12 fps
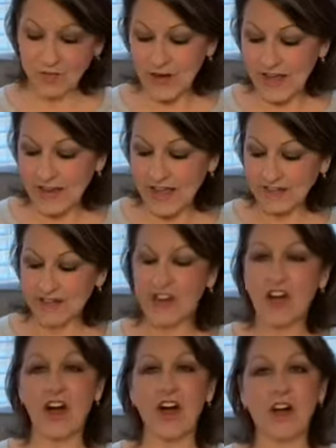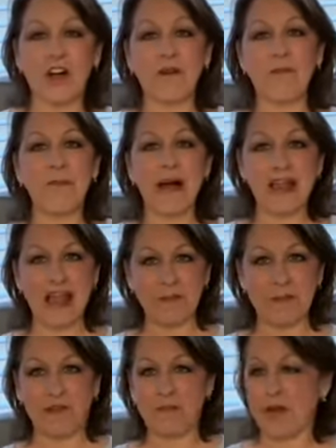what I like to call my
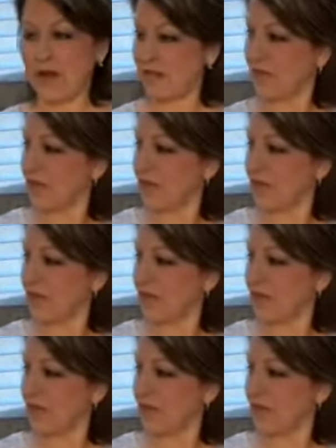happy spot.